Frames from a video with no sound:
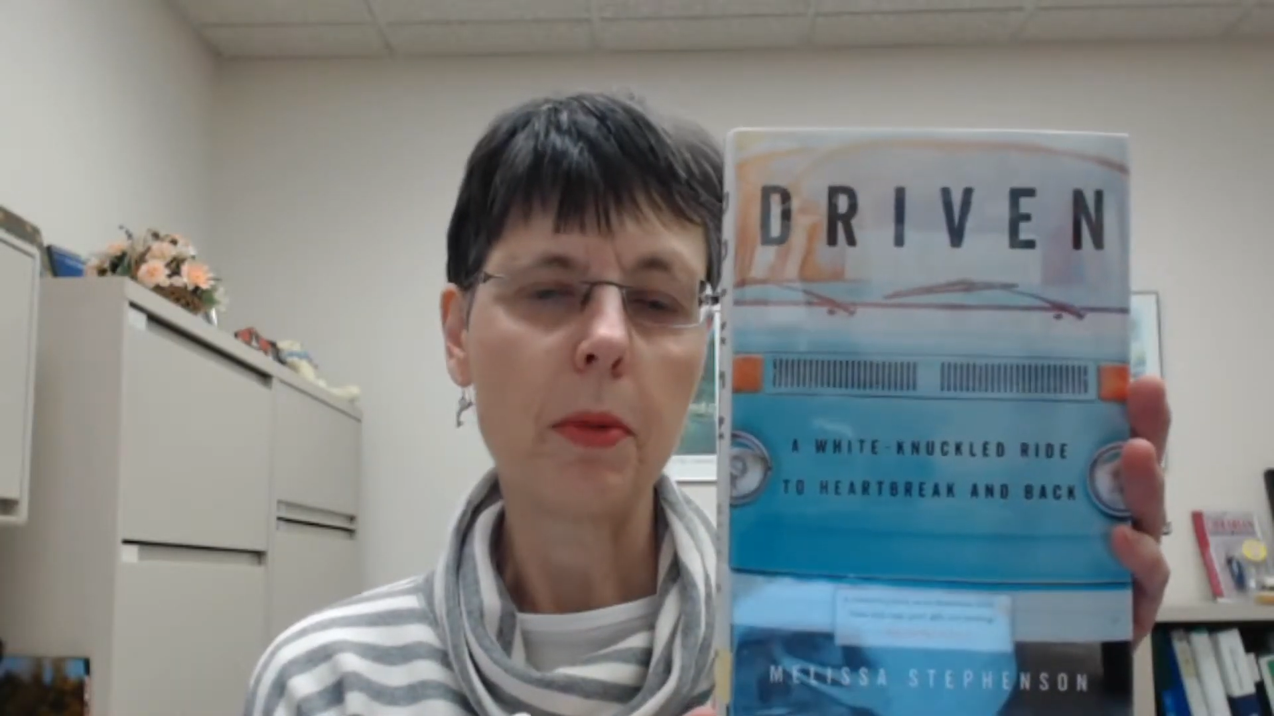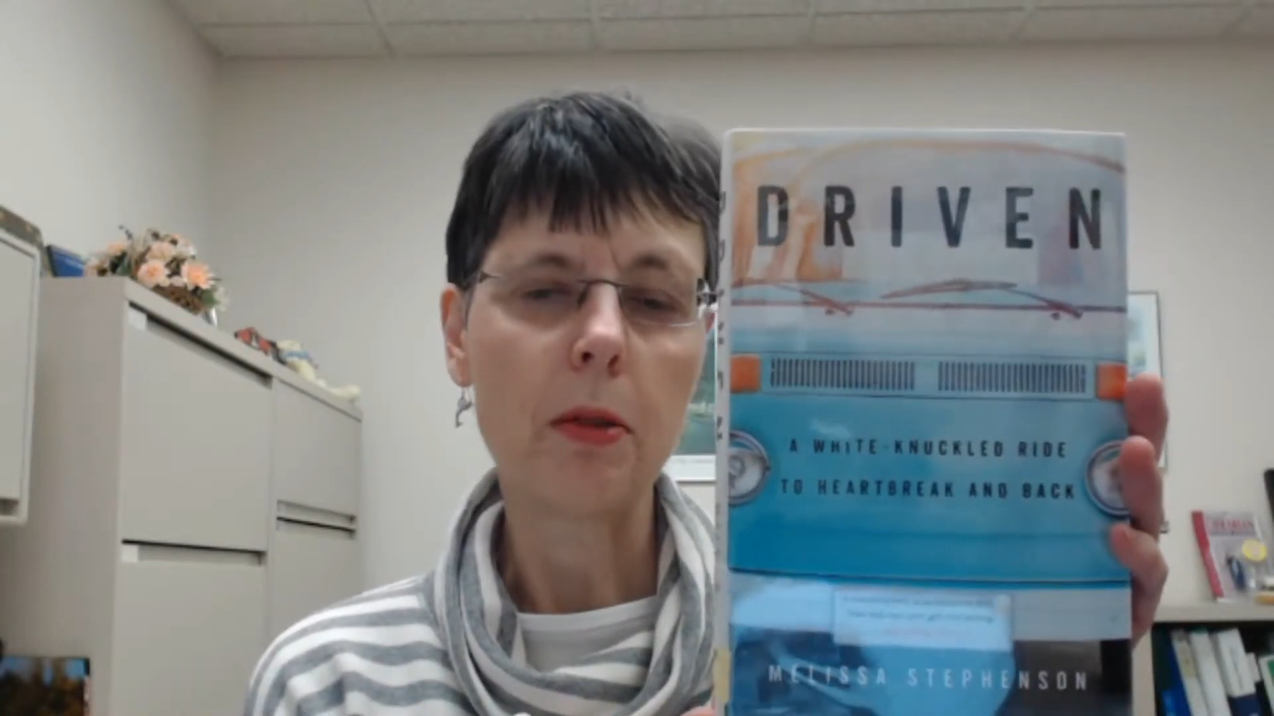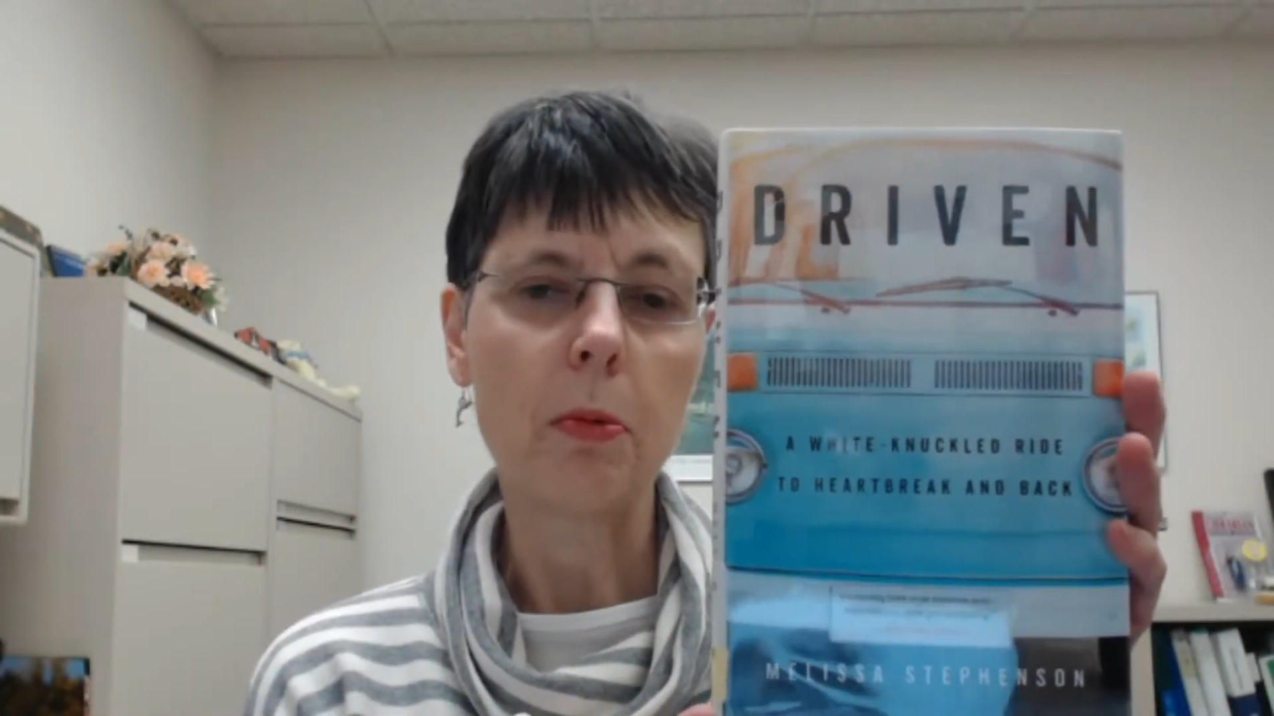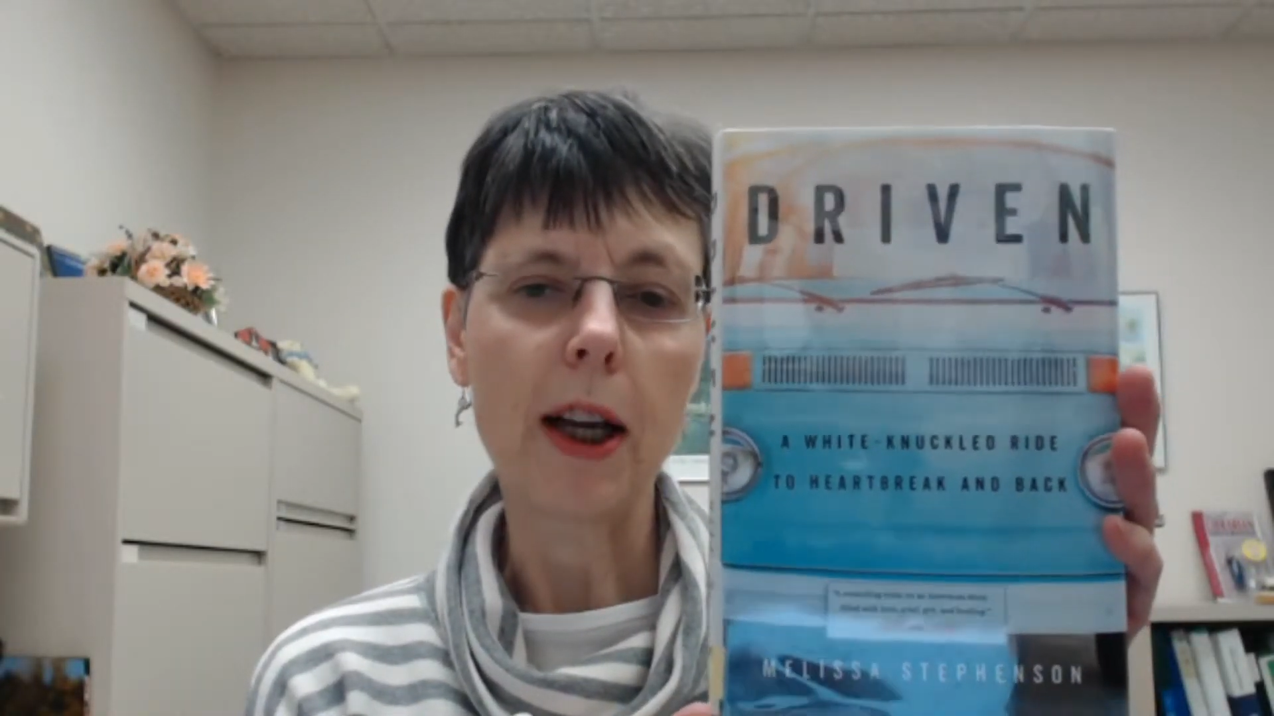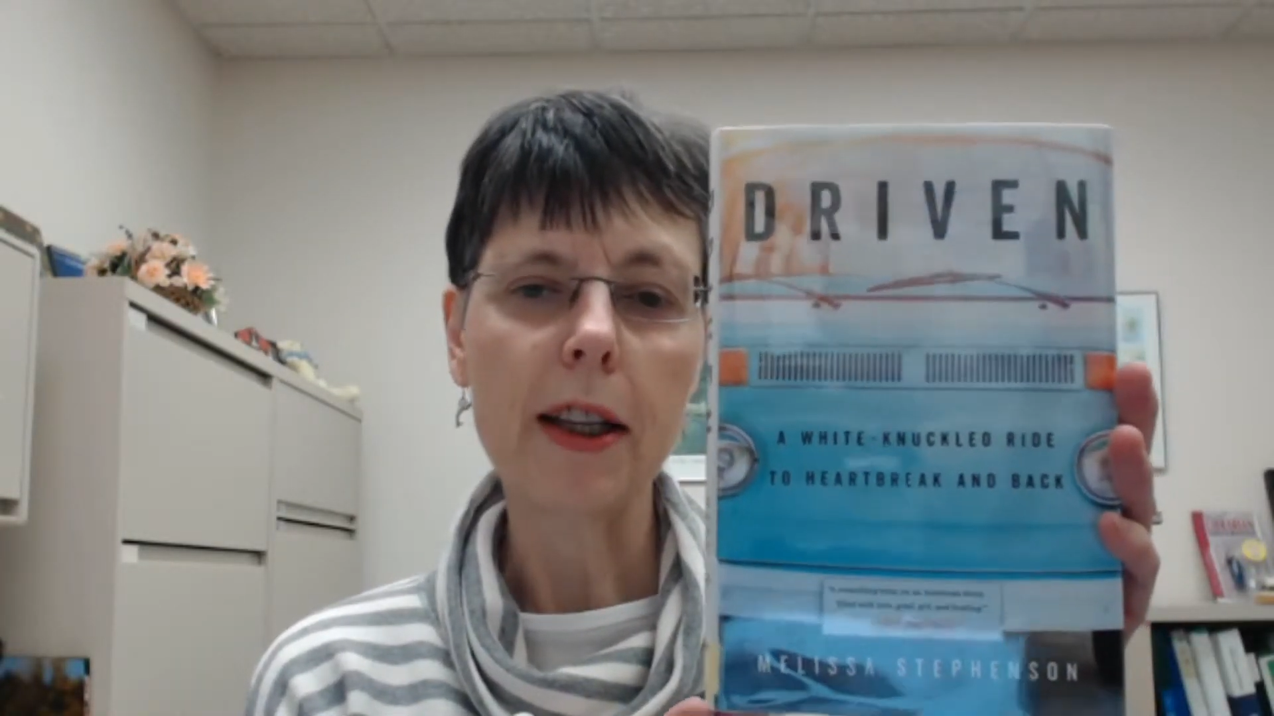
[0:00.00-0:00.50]

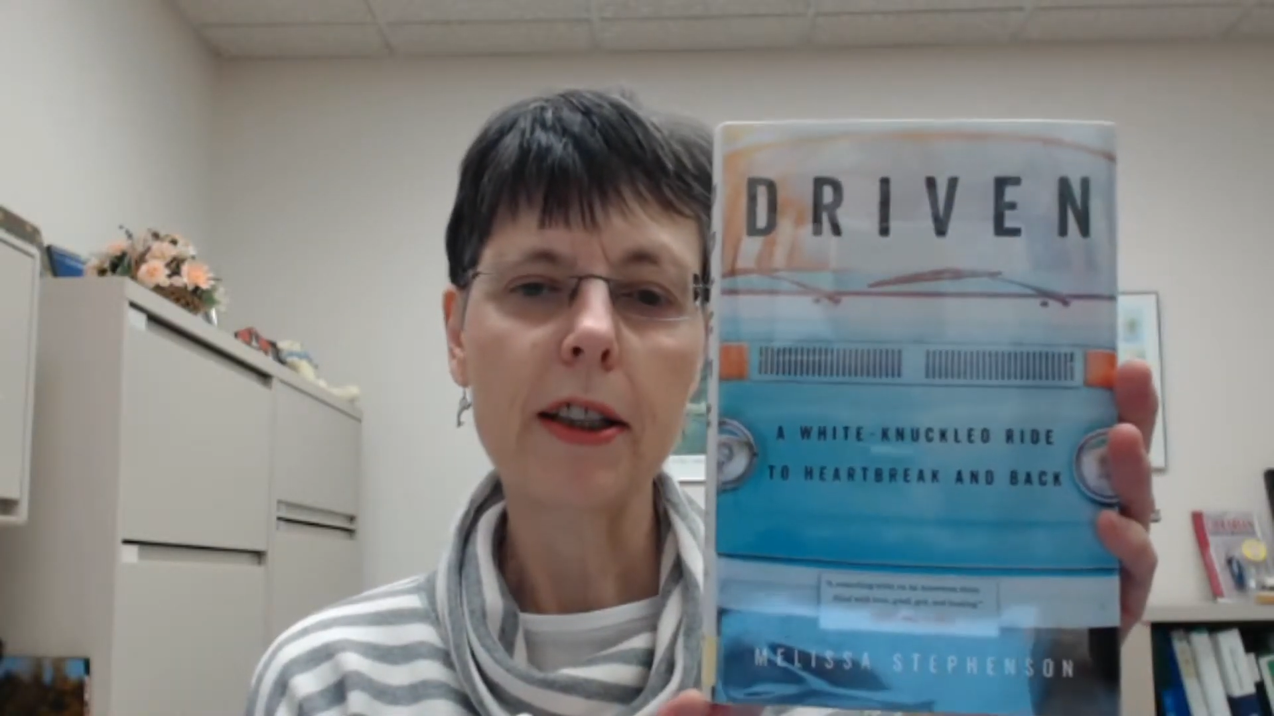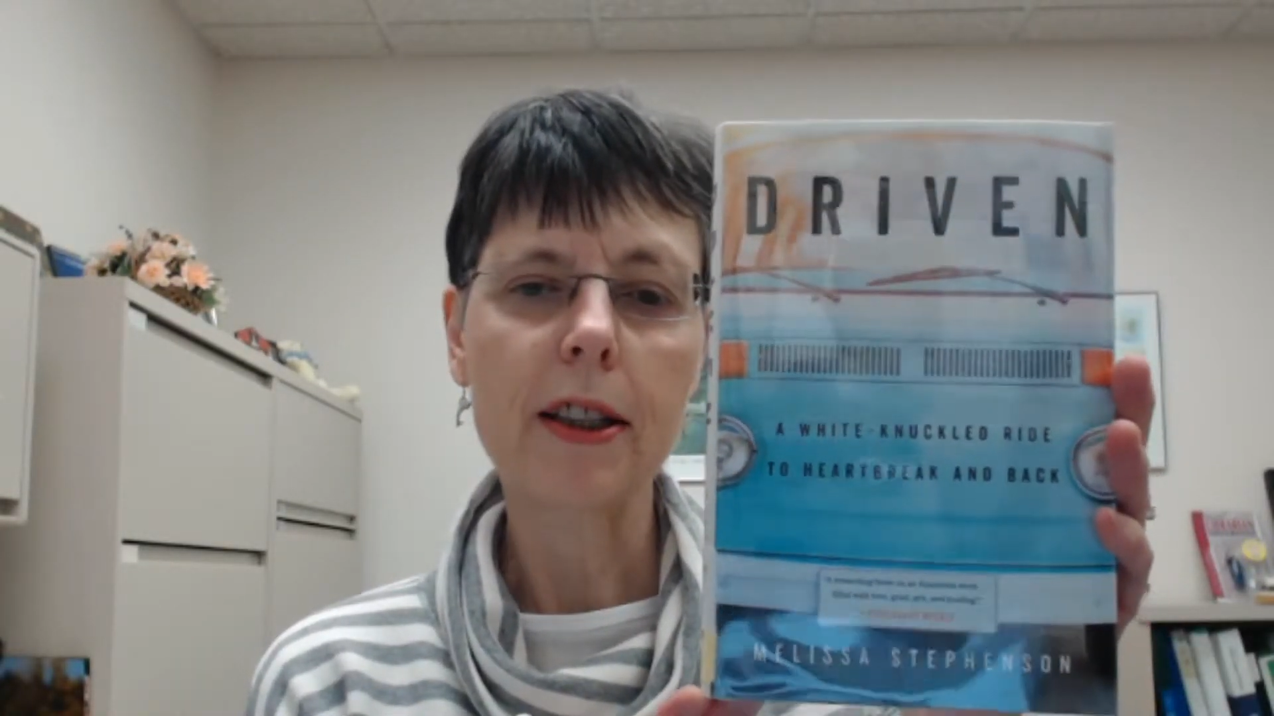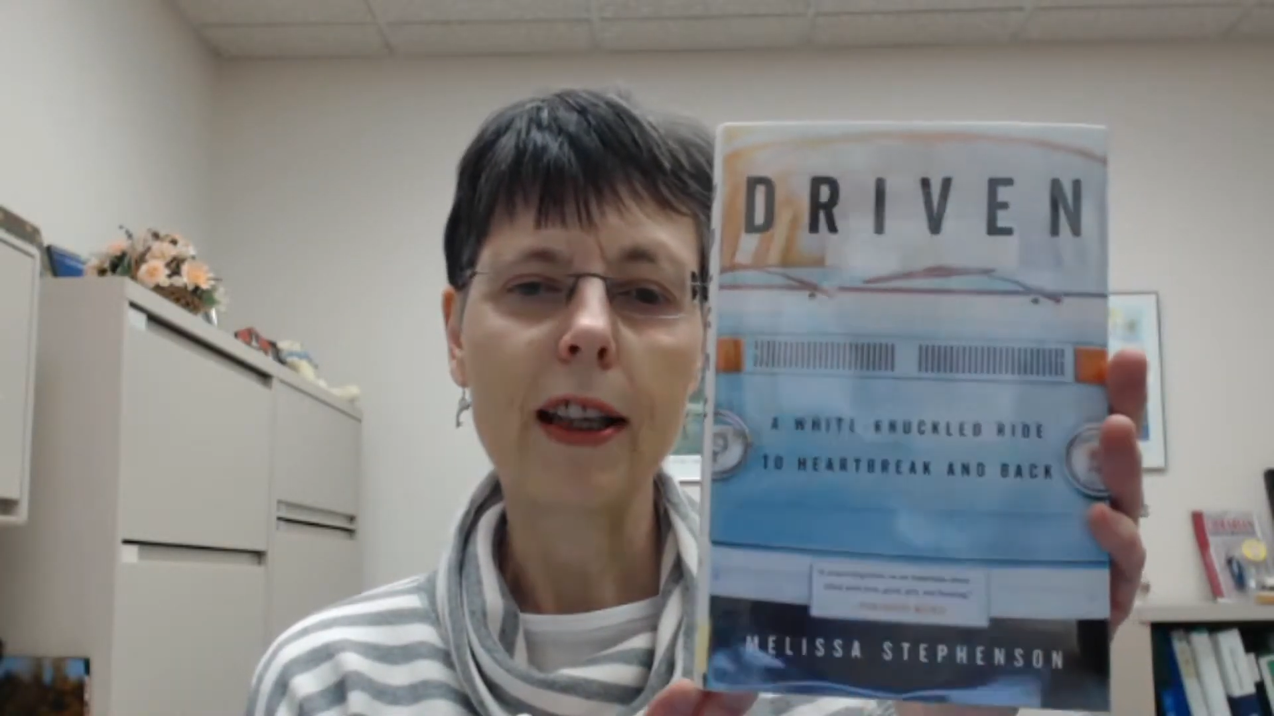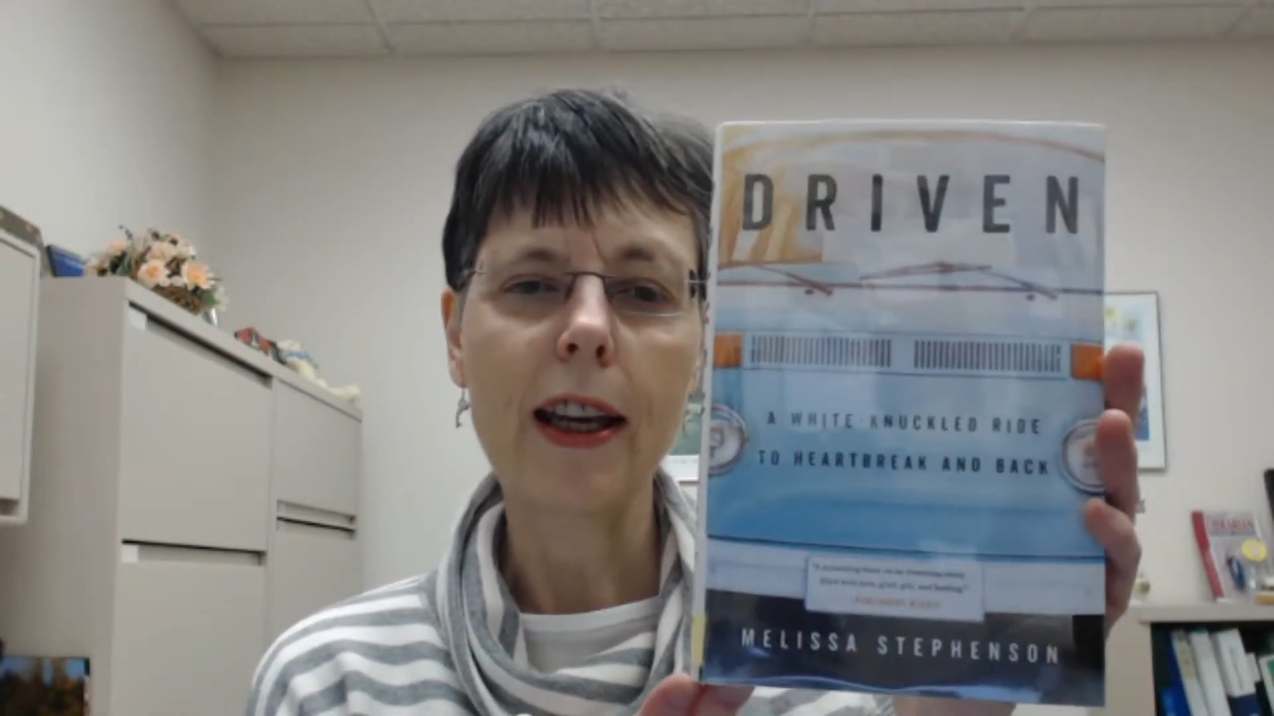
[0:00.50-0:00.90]
Midwest.